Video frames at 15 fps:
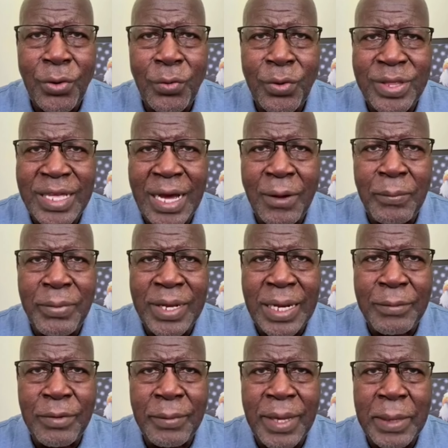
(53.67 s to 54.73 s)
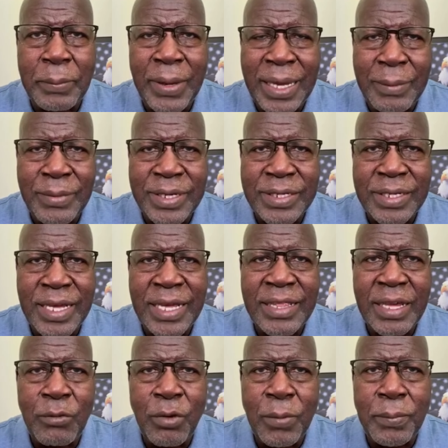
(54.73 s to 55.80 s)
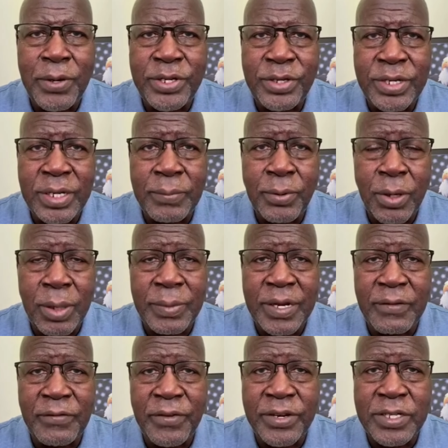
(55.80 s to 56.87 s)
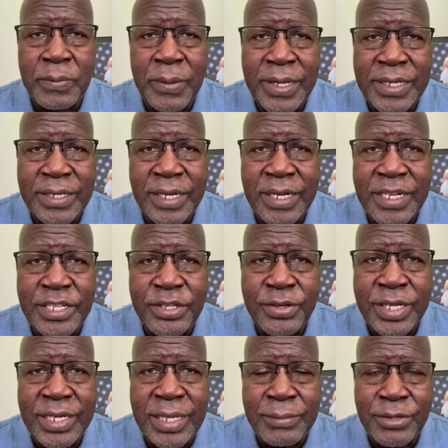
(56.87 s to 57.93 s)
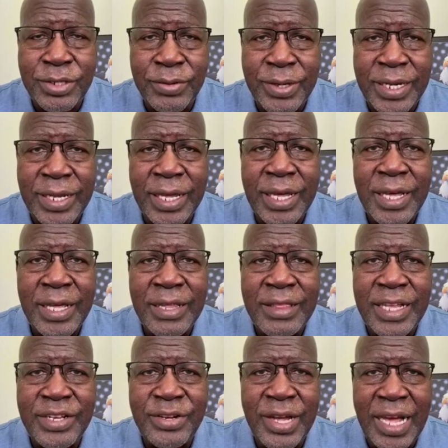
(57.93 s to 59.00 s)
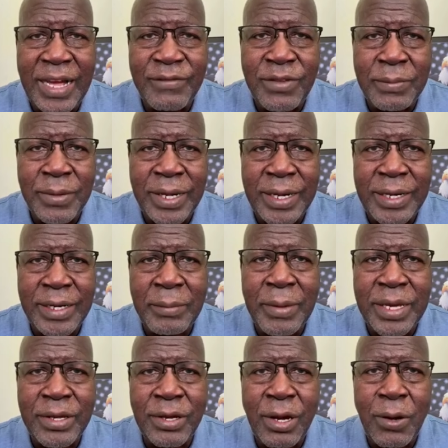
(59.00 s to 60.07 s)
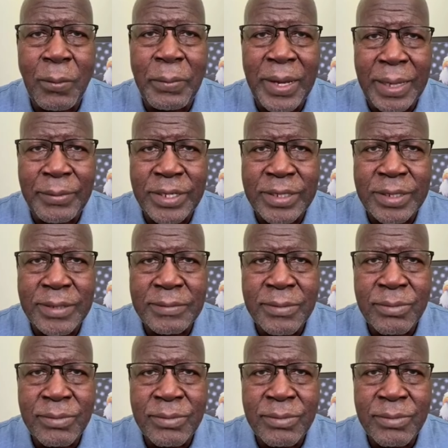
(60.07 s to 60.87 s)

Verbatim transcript: without being able to make payments and they won't put you in the program in the first place unless you can demonstrate that you have the money to make your home payments.